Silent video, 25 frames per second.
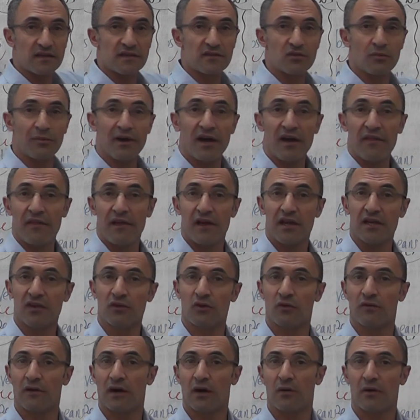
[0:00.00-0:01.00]
So by the end
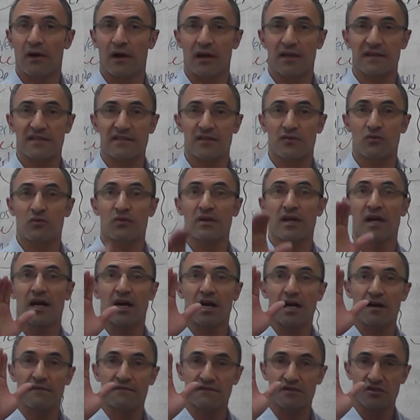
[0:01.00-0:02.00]
of our lesson, we
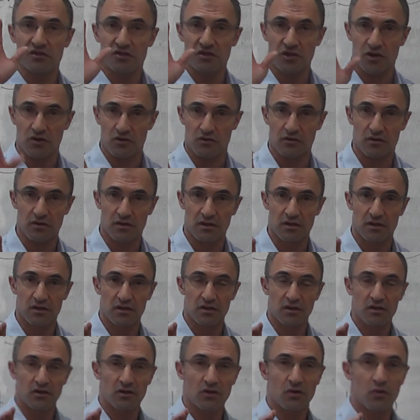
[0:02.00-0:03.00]
have to know,
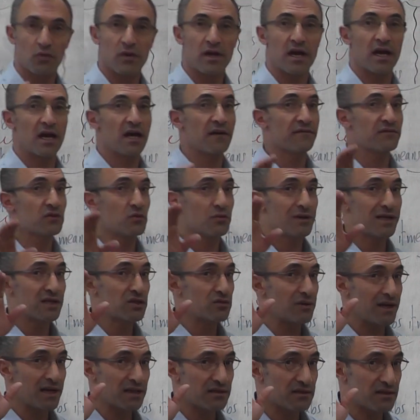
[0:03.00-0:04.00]
we have to get
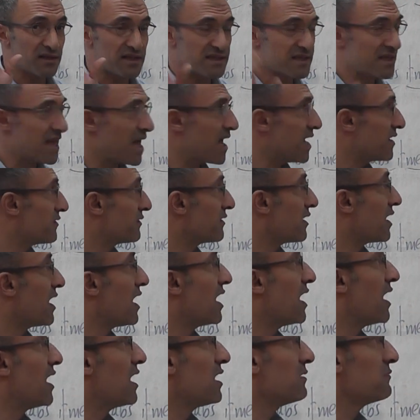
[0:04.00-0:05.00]
to understand
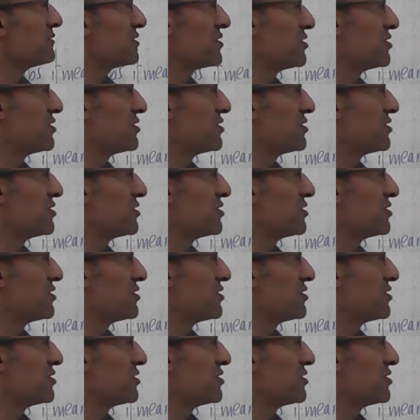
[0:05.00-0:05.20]
how